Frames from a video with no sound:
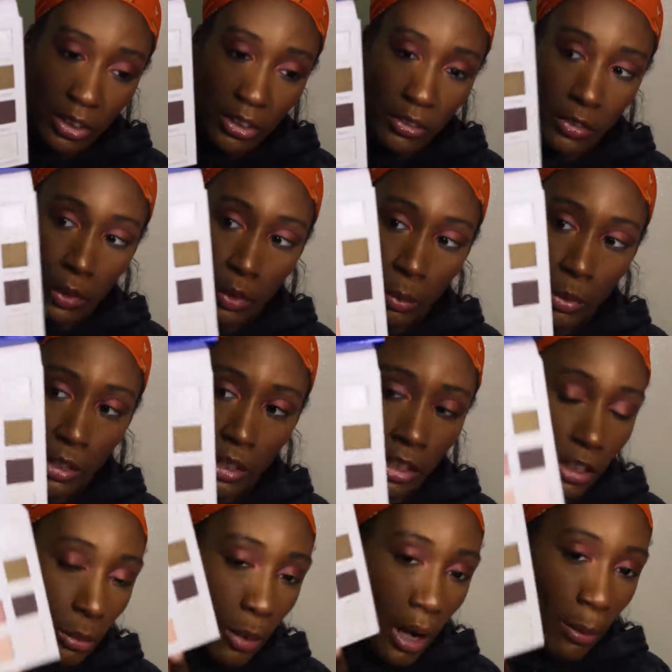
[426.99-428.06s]
It's supposed to be a
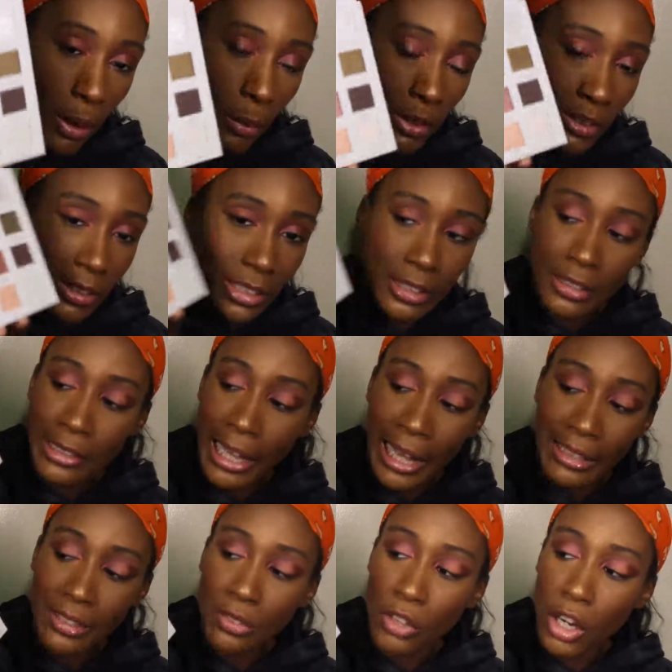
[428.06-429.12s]
color bomb. I want to see
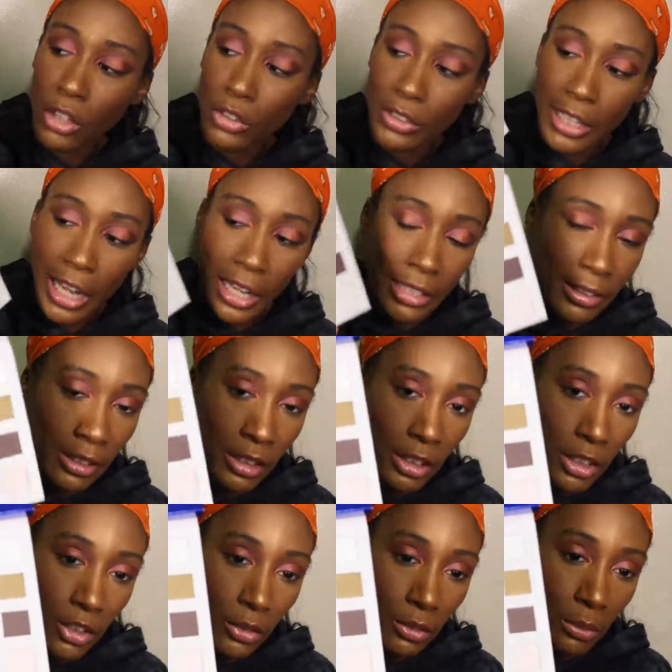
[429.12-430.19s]
lots of color, not
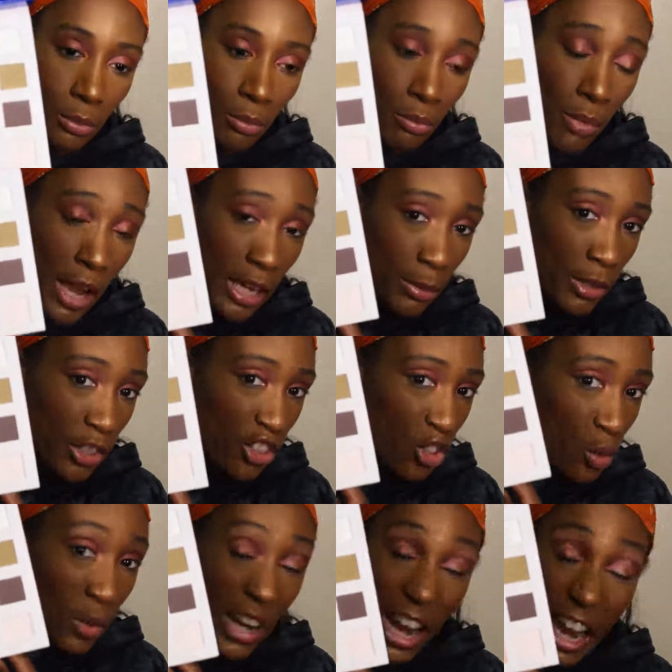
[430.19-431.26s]
maybe
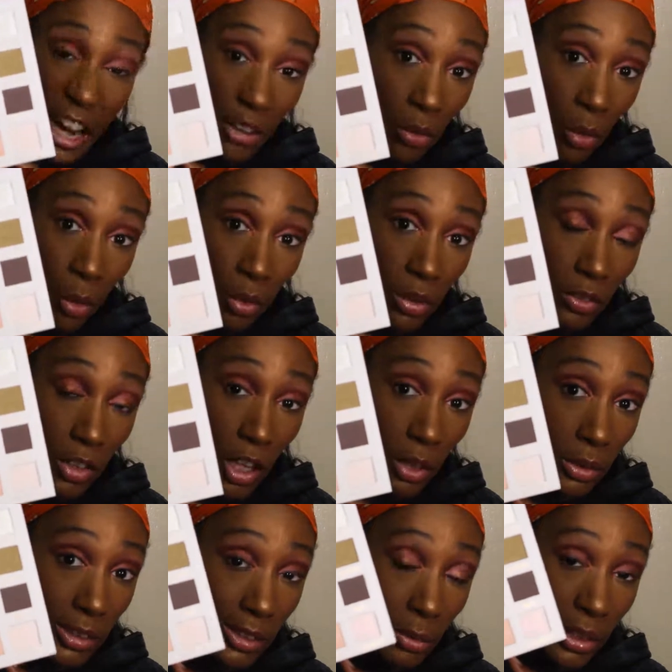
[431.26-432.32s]
2.5 rolls of
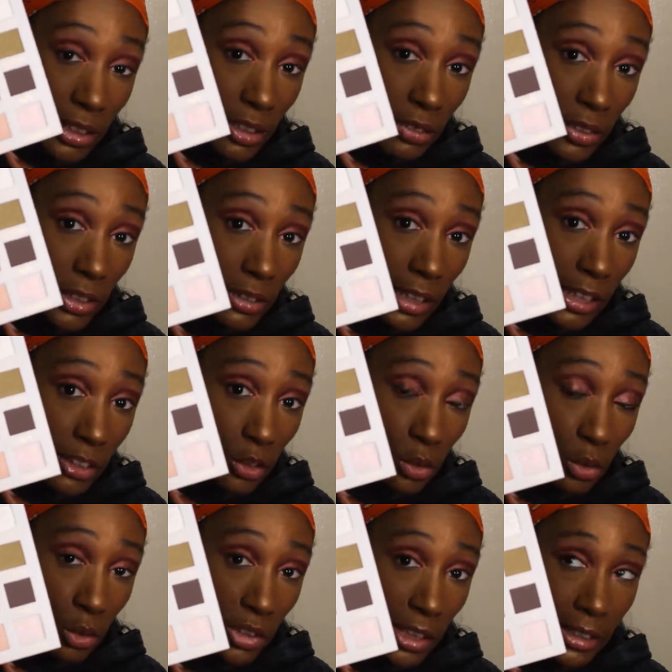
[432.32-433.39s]
color and the rest of it is like
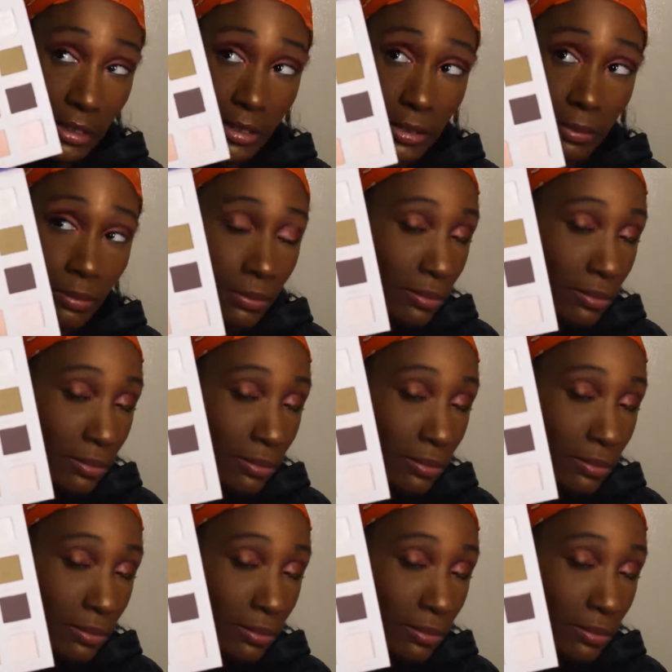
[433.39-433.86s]
neutral shades.